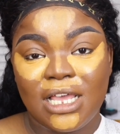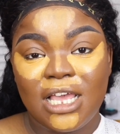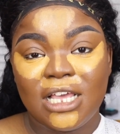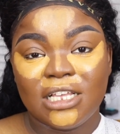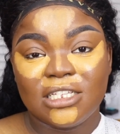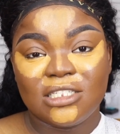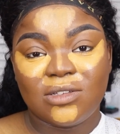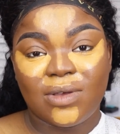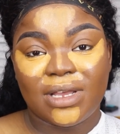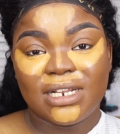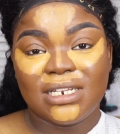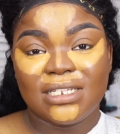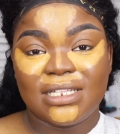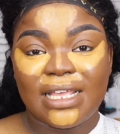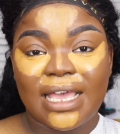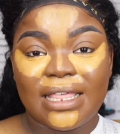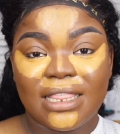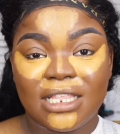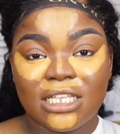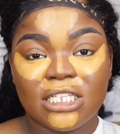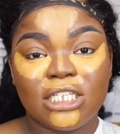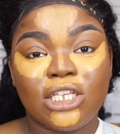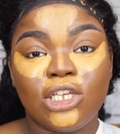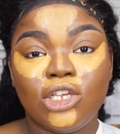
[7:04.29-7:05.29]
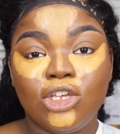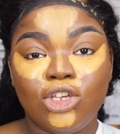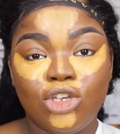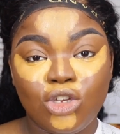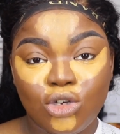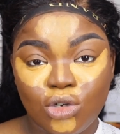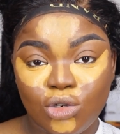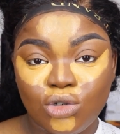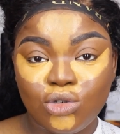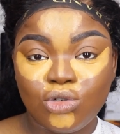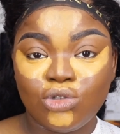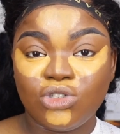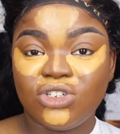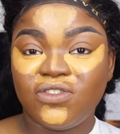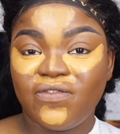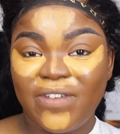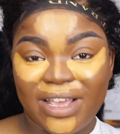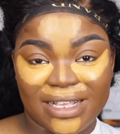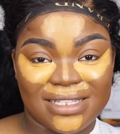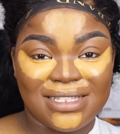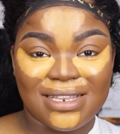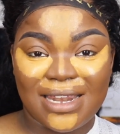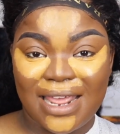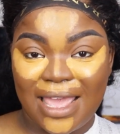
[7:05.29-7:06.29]
So I just have this huge
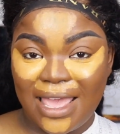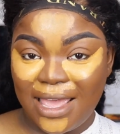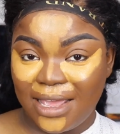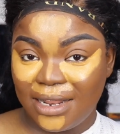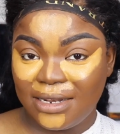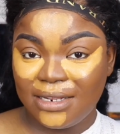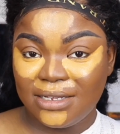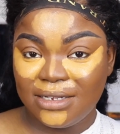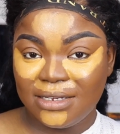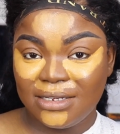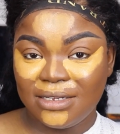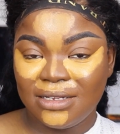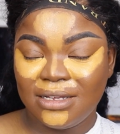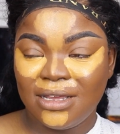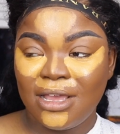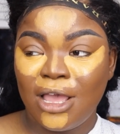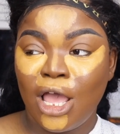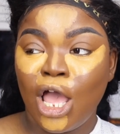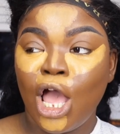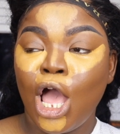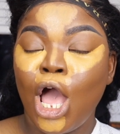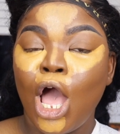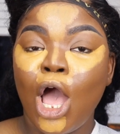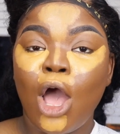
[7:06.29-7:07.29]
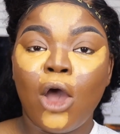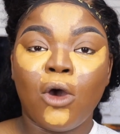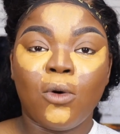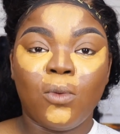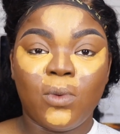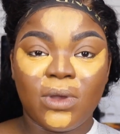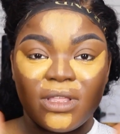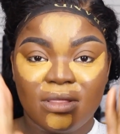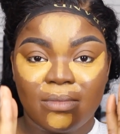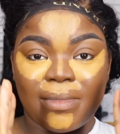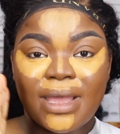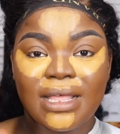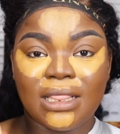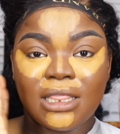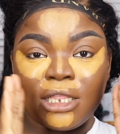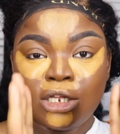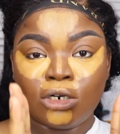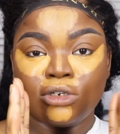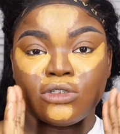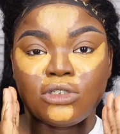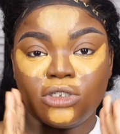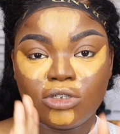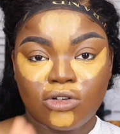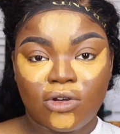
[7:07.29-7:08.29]
face and head with my
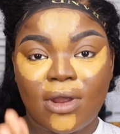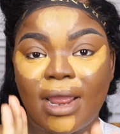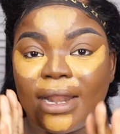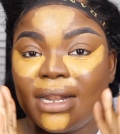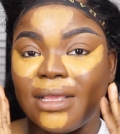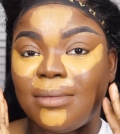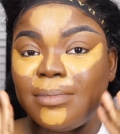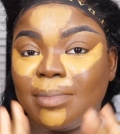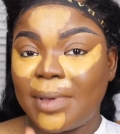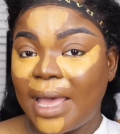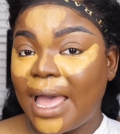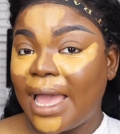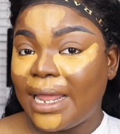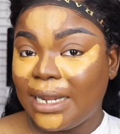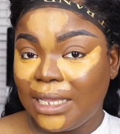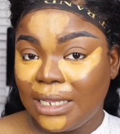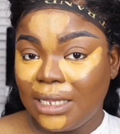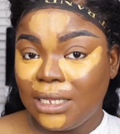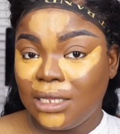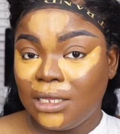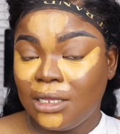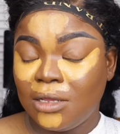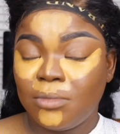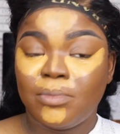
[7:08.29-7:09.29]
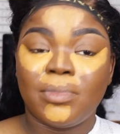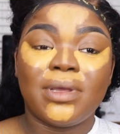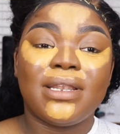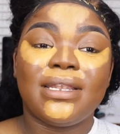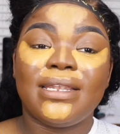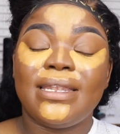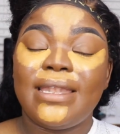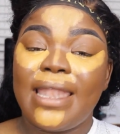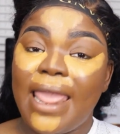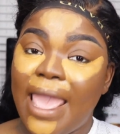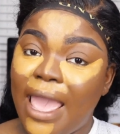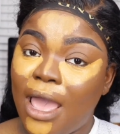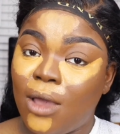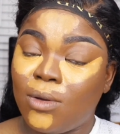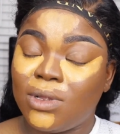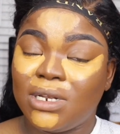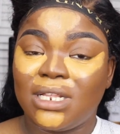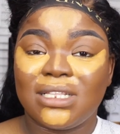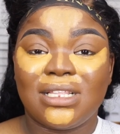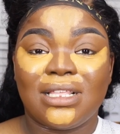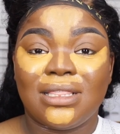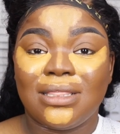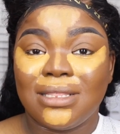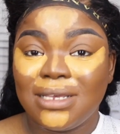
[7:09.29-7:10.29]
little scrawny body. But now it
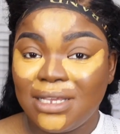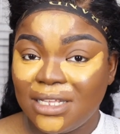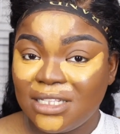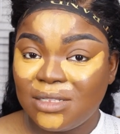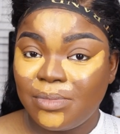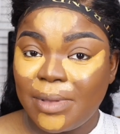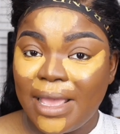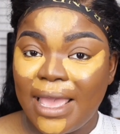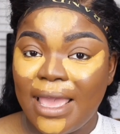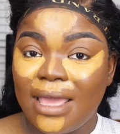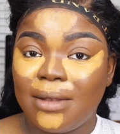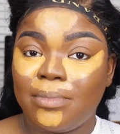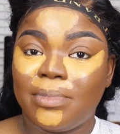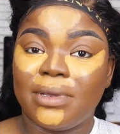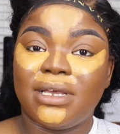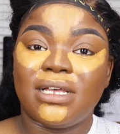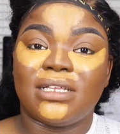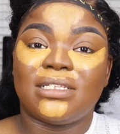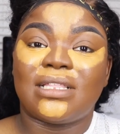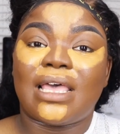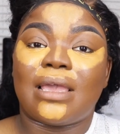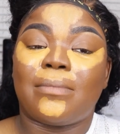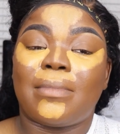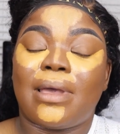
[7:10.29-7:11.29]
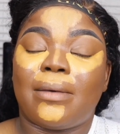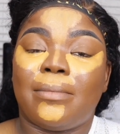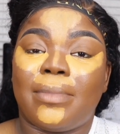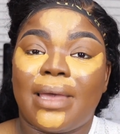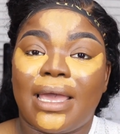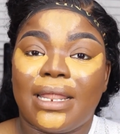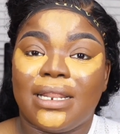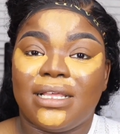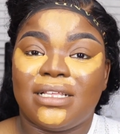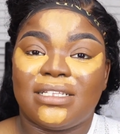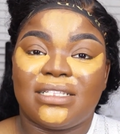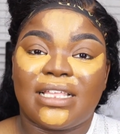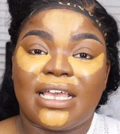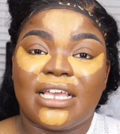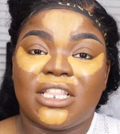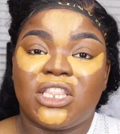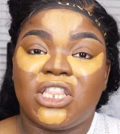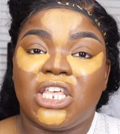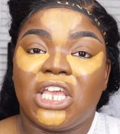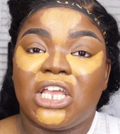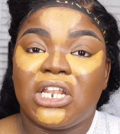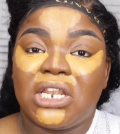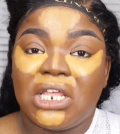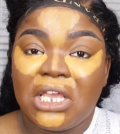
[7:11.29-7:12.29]
doesn't look as bad because like my body is like
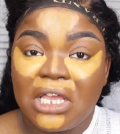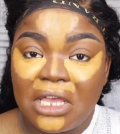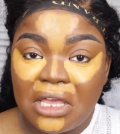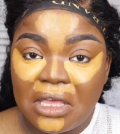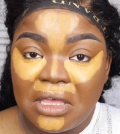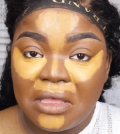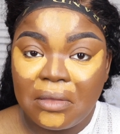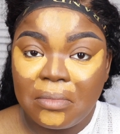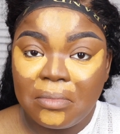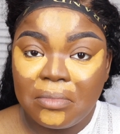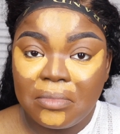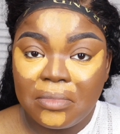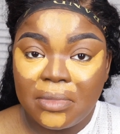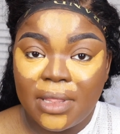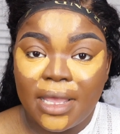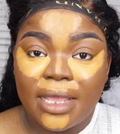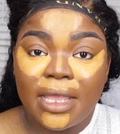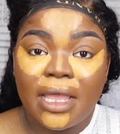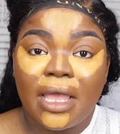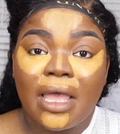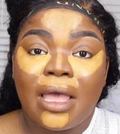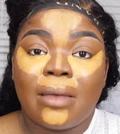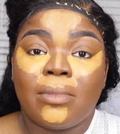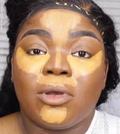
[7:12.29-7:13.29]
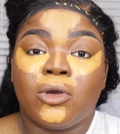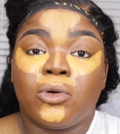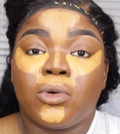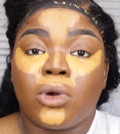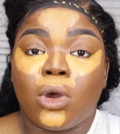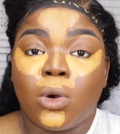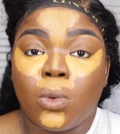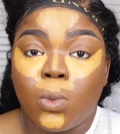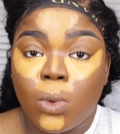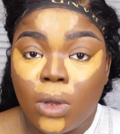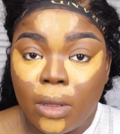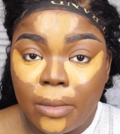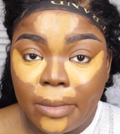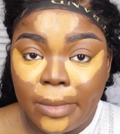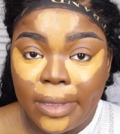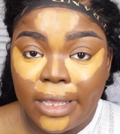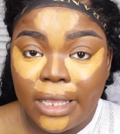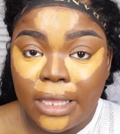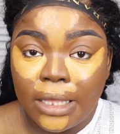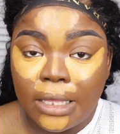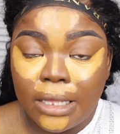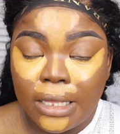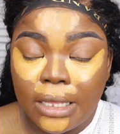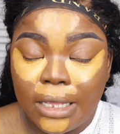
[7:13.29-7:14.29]
thickening up. Like I'm a grown
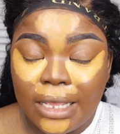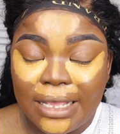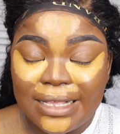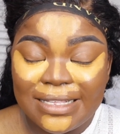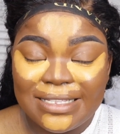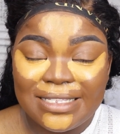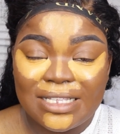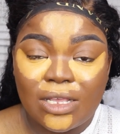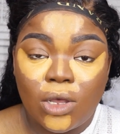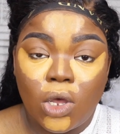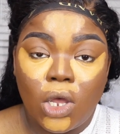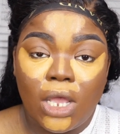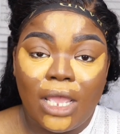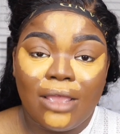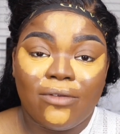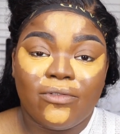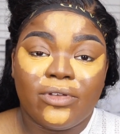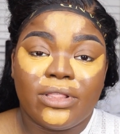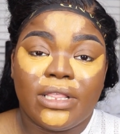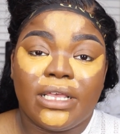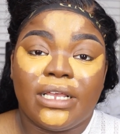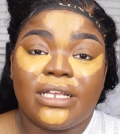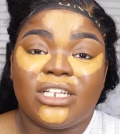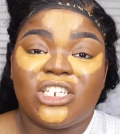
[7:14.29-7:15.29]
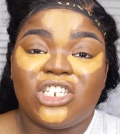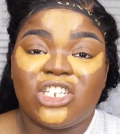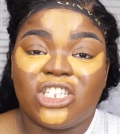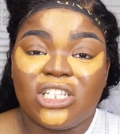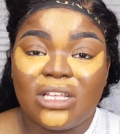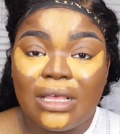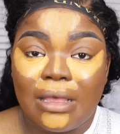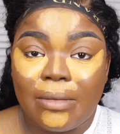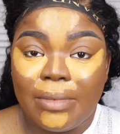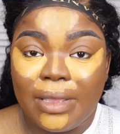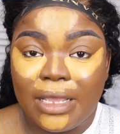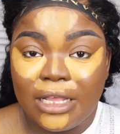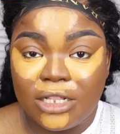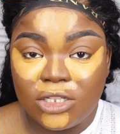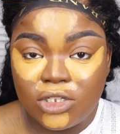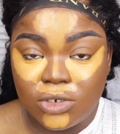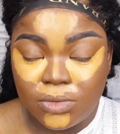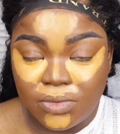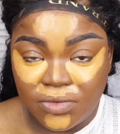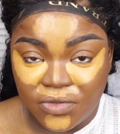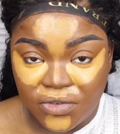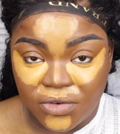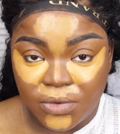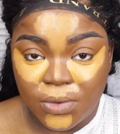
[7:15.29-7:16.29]
woman, and so everything is just coming into
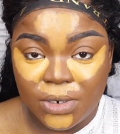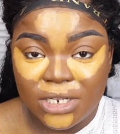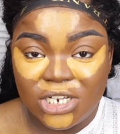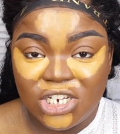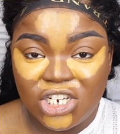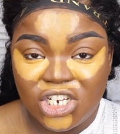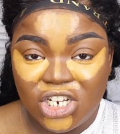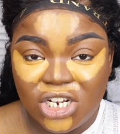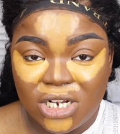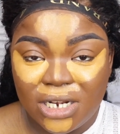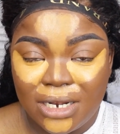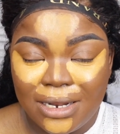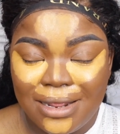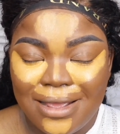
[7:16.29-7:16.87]
fruition.